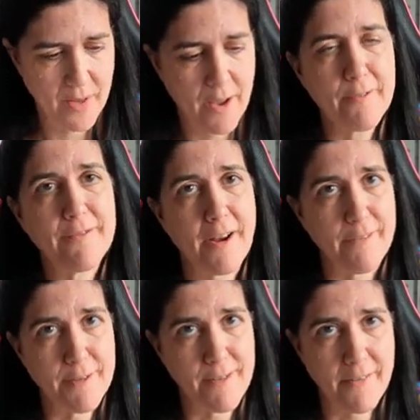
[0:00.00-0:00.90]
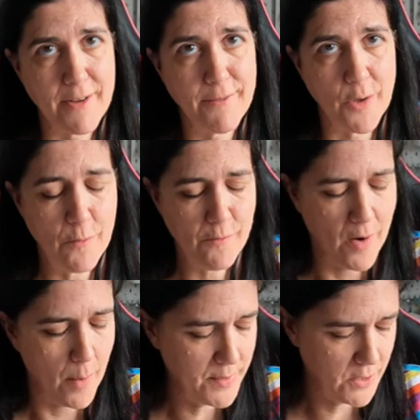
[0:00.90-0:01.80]
are very, very few and
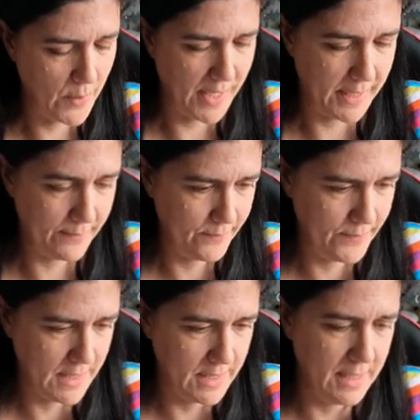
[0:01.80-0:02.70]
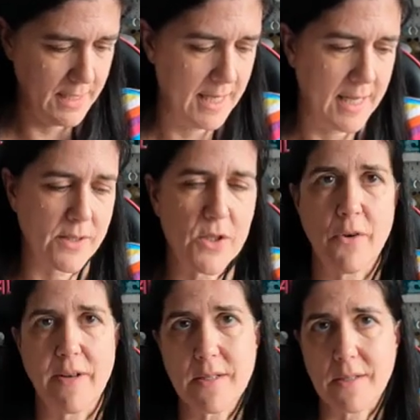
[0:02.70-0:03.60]
far between. And
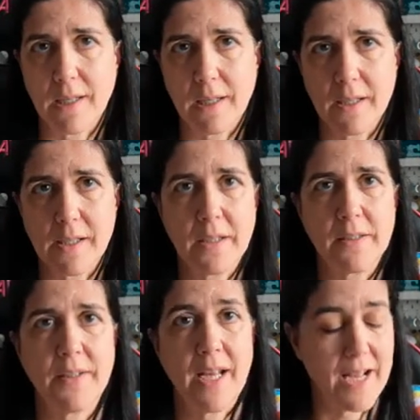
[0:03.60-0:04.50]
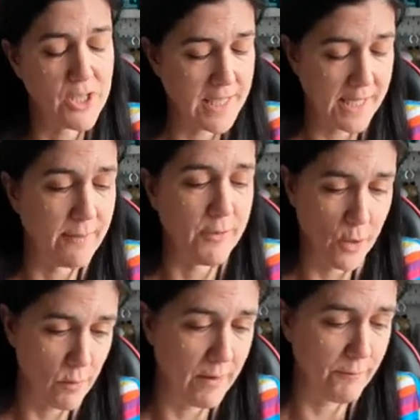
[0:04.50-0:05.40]
sorry, Starlark, they actually give
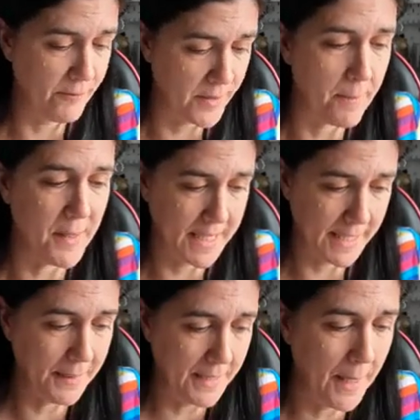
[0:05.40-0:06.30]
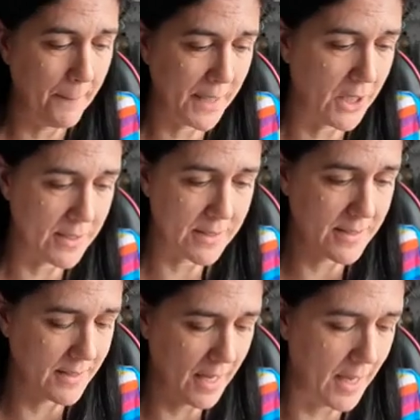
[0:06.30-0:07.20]
you a run for your money, because
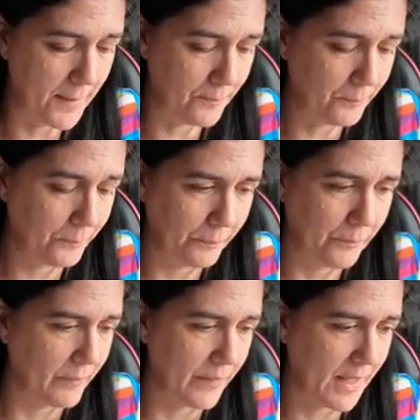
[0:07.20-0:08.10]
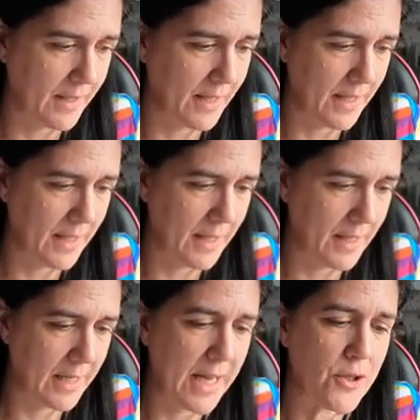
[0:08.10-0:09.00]

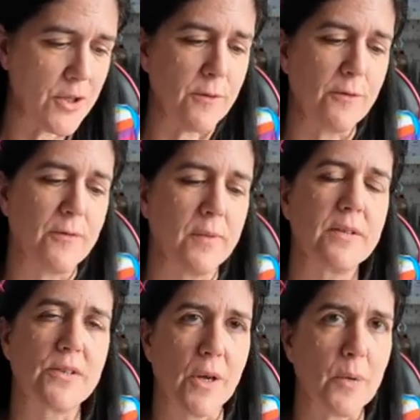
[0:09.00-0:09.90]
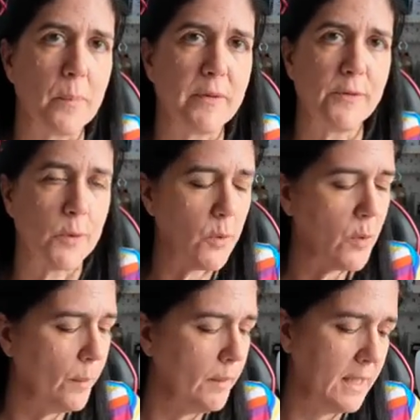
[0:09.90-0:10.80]
unless you've sewn
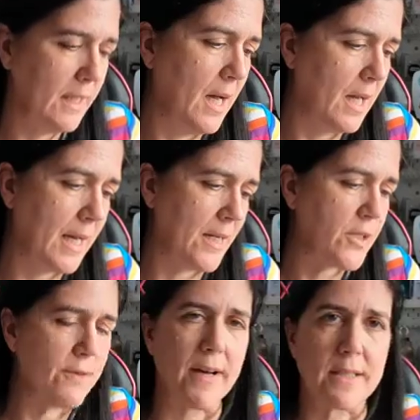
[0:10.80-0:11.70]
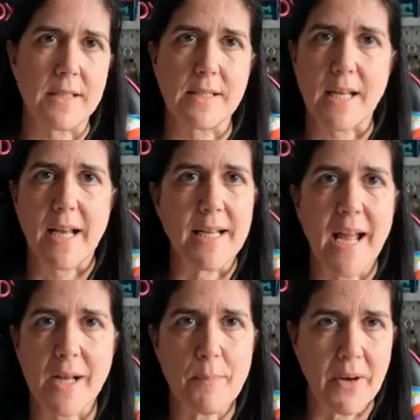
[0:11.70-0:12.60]
before, unless you've added a
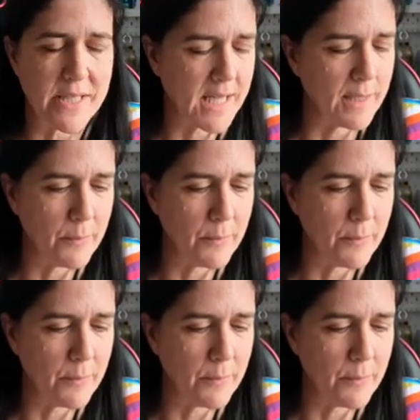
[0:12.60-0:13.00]
neck binding